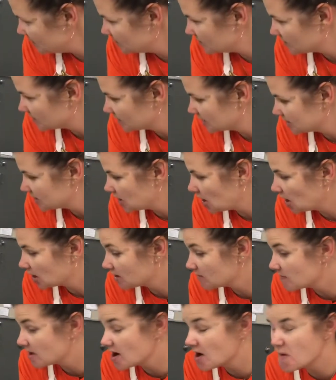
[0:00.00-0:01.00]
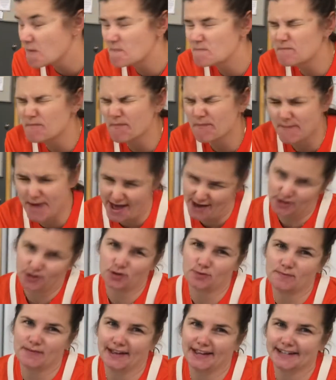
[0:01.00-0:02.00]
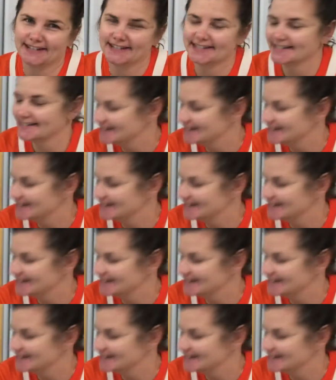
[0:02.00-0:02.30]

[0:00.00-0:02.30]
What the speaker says: is we're gonna talk about measurement.